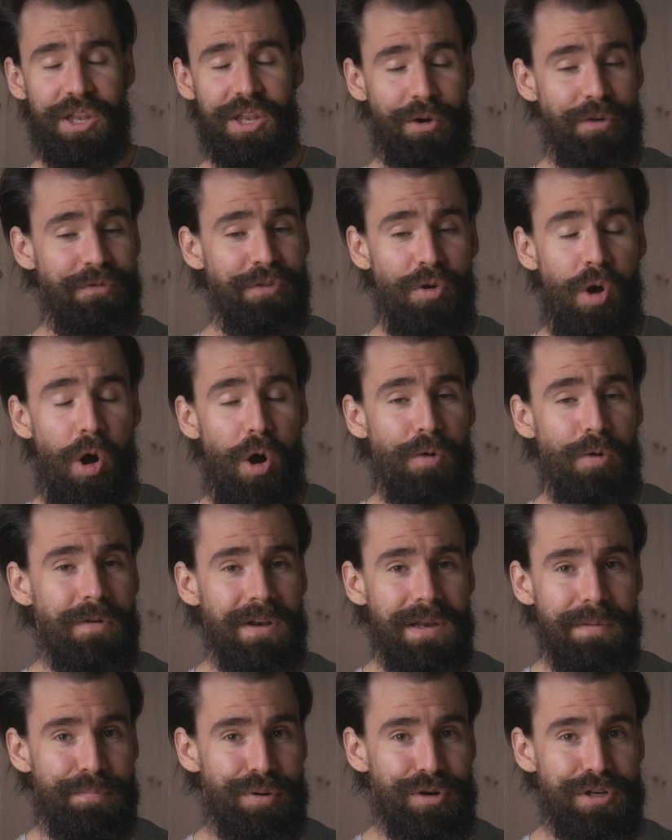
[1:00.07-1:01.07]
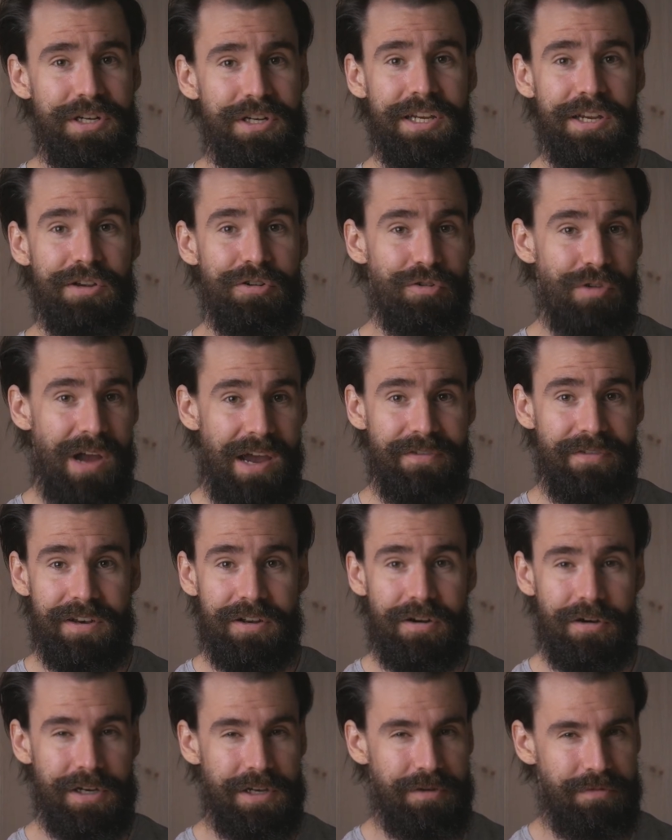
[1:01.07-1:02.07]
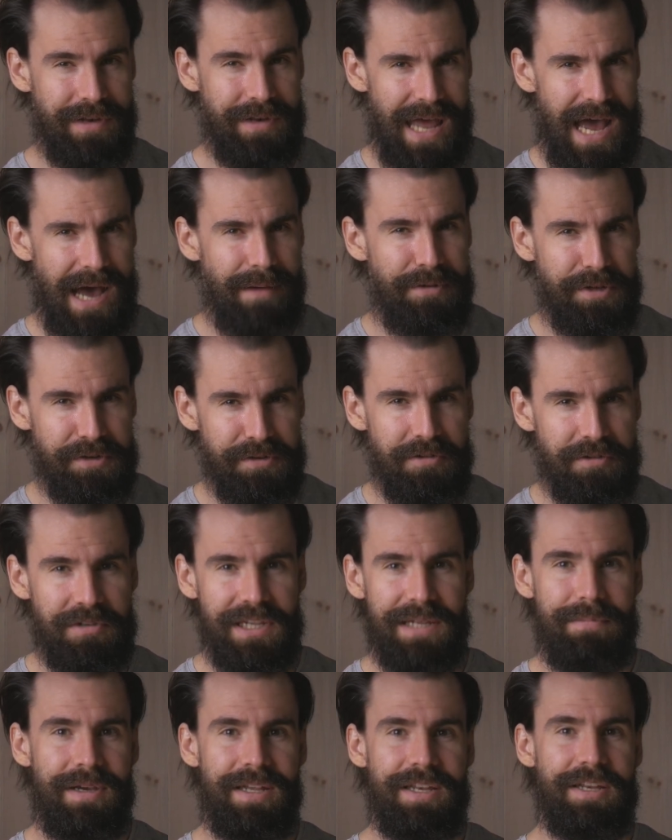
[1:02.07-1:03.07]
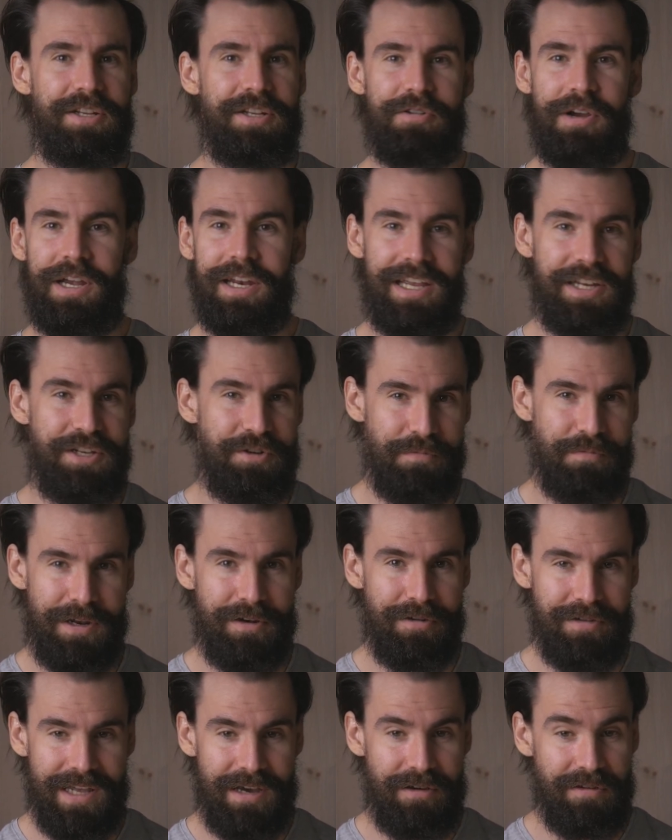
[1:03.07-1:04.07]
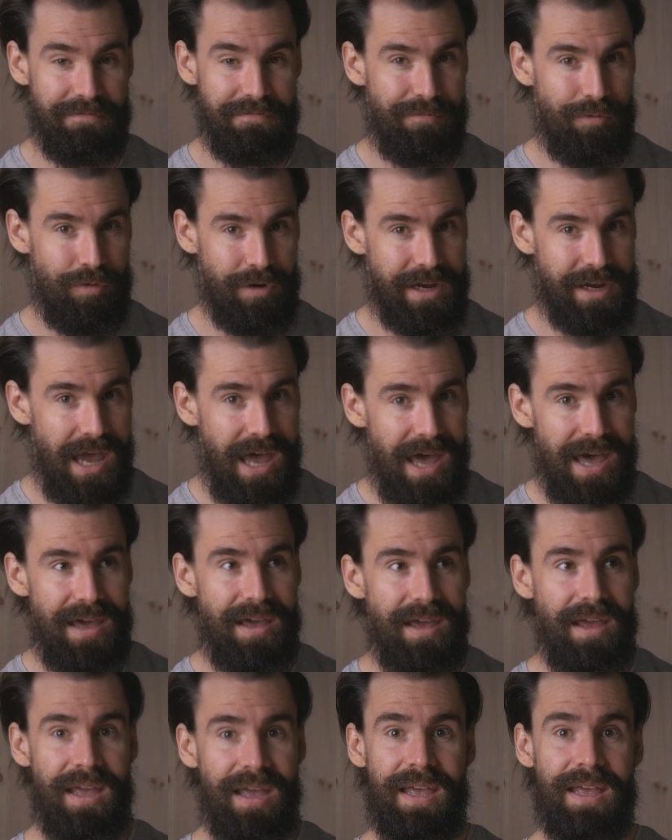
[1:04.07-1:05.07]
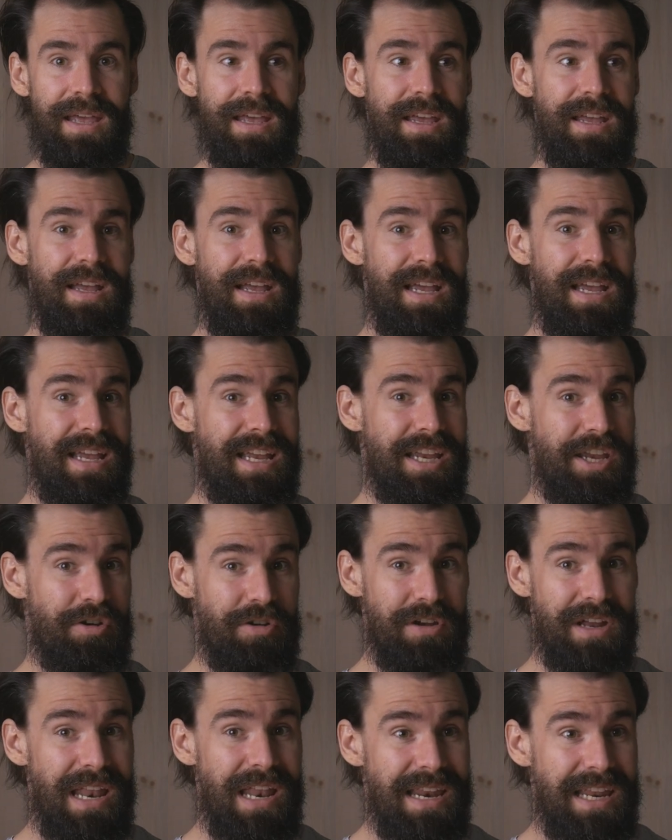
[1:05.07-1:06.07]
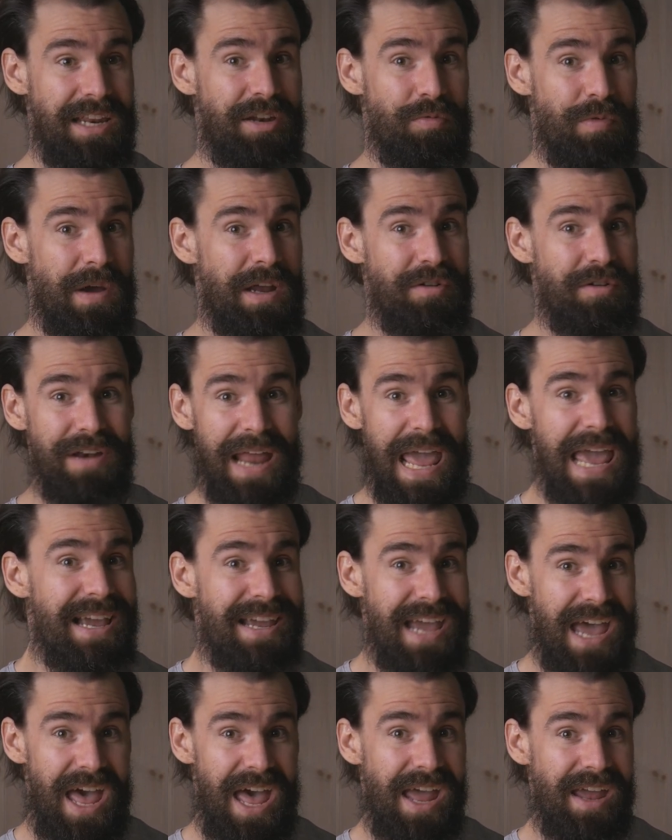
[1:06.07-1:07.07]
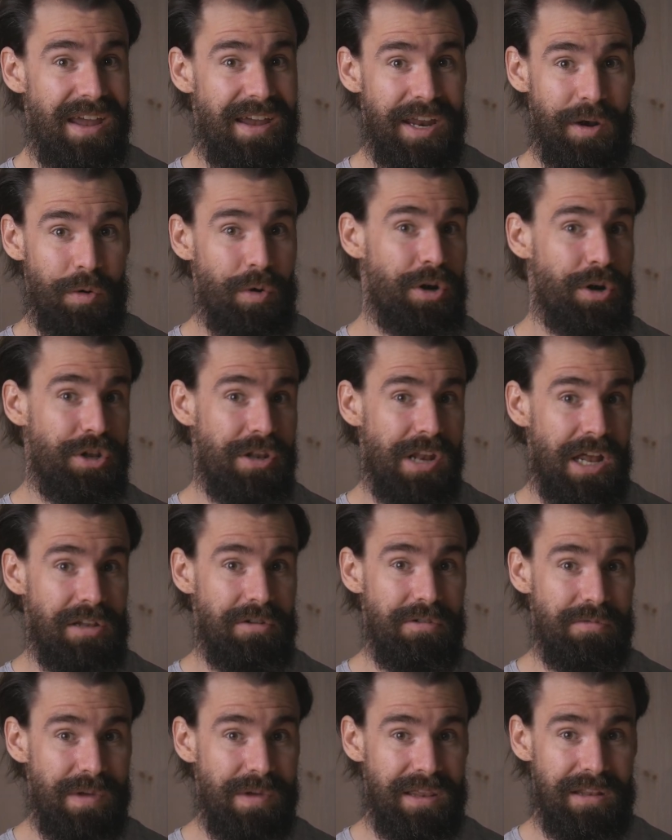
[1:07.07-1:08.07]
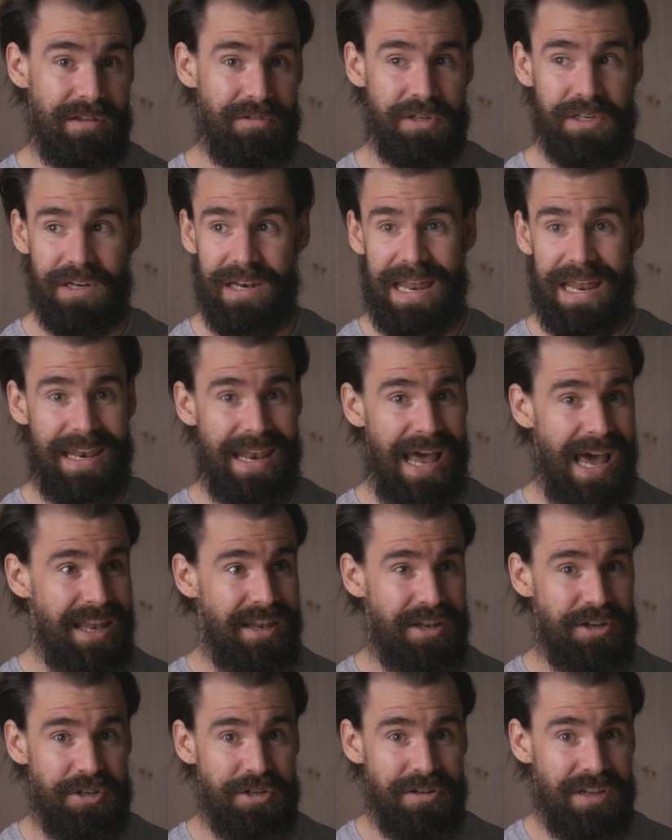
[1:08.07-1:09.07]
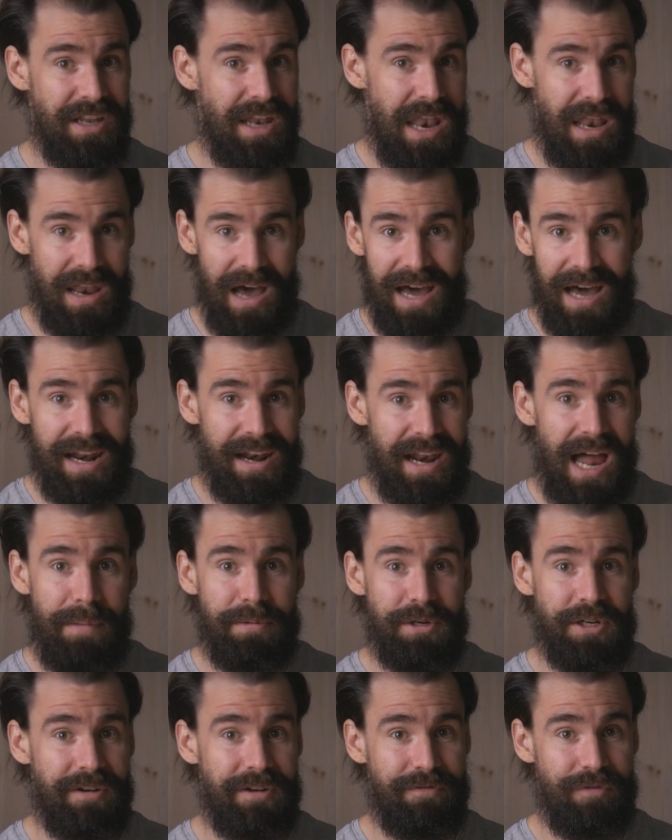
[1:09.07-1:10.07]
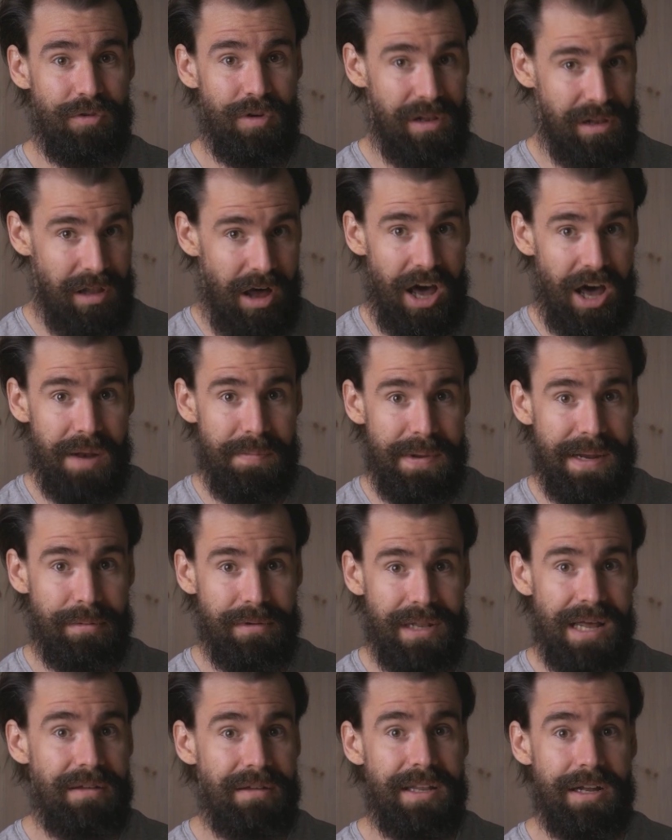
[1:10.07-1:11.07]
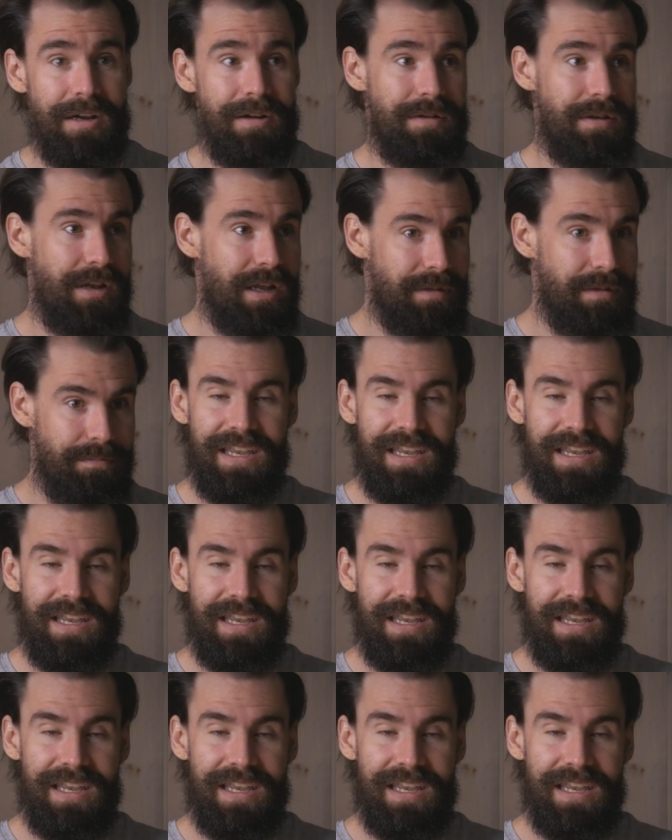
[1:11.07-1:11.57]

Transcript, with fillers: So if you're already pushing your graphics card to its absolute limit, trying to get your renders out in 4K, you're going to need to render in 8K in order to not lose resolution, and that's just not an option for a lot of people out there.